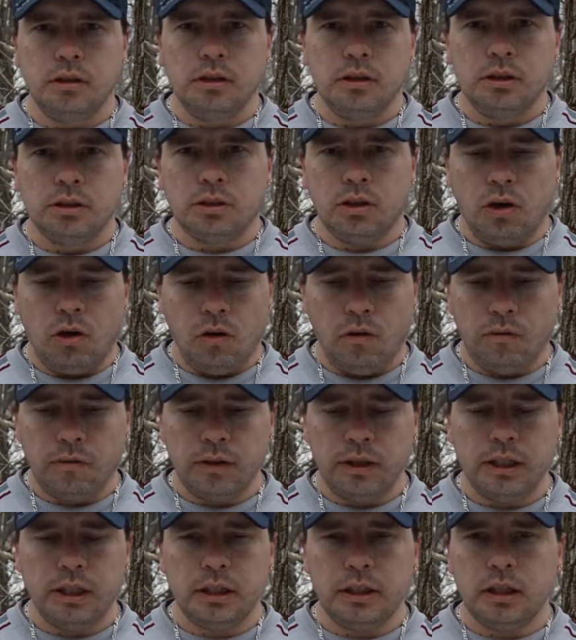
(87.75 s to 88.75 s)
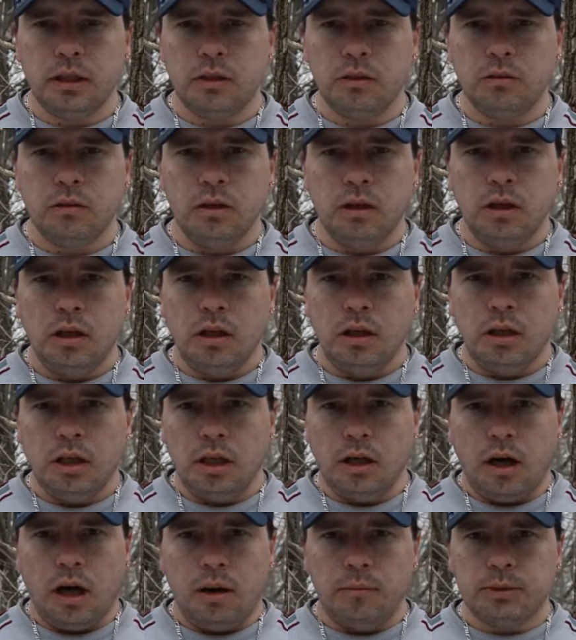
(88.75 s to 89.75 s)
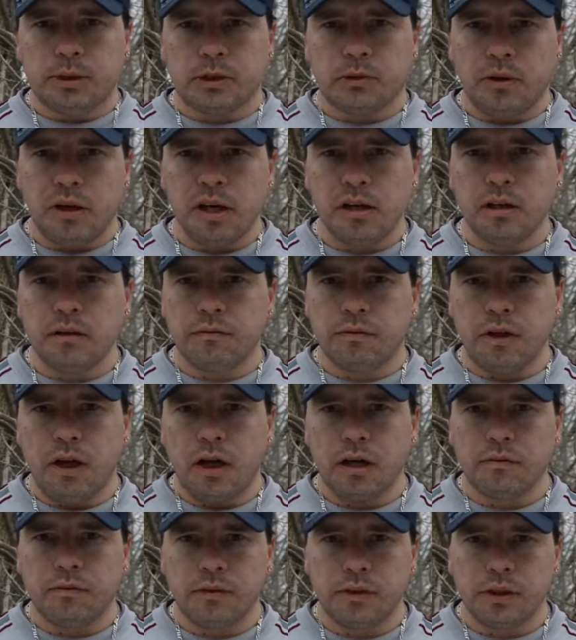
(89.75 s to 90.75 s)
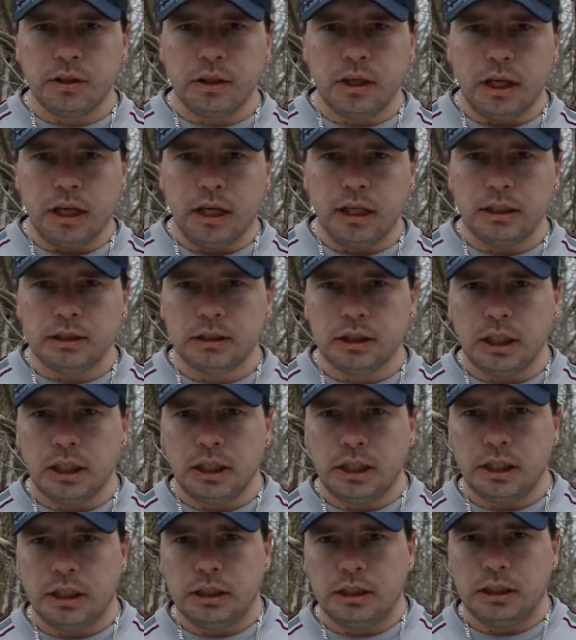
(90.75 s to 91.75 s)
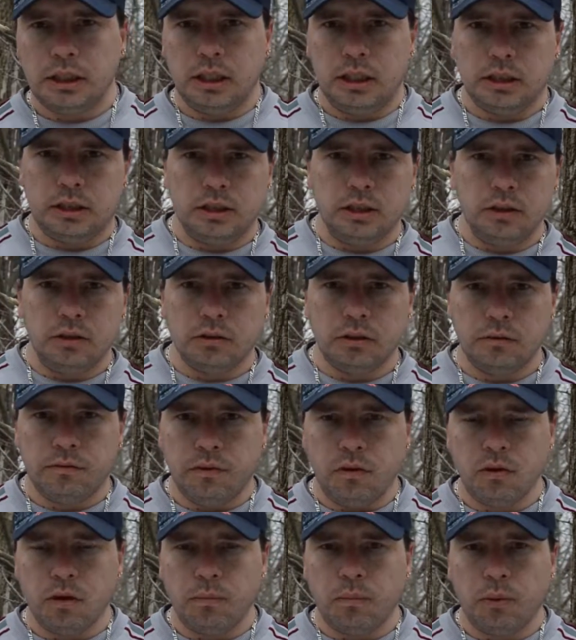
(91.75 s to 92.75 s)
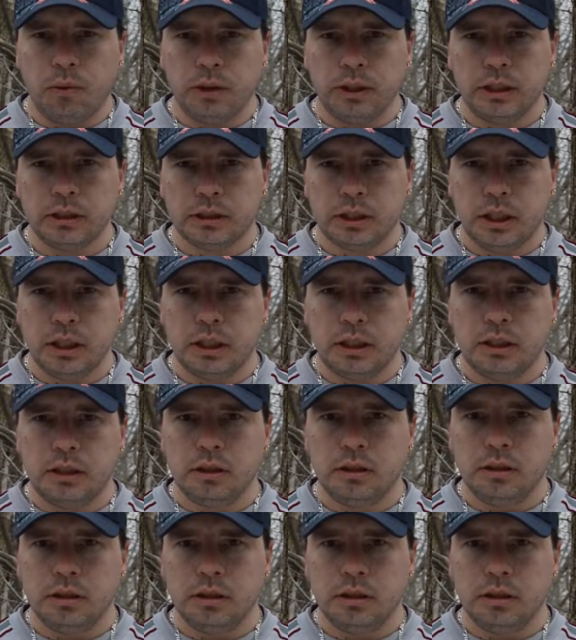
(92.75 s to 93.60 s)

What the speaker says: So hopefully, you know, I'm squaring a vlog for you guys, and yet, you know, the focal point is good.